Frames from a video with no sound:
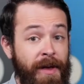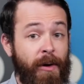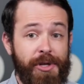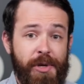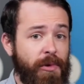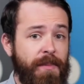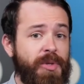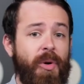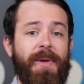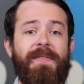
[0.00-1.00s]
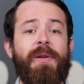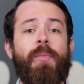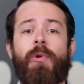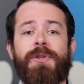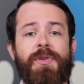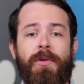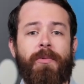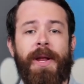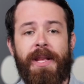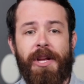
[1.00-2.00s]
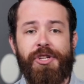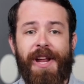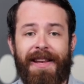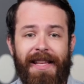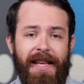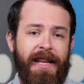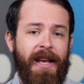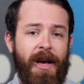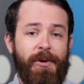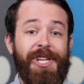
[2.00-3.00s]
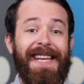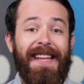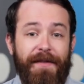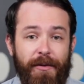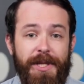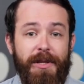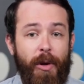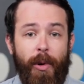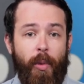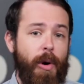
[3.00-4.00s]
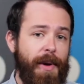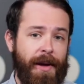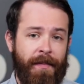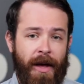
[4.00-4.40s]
the ocean will absorb even more solar radiation and heat, which can influence global warming.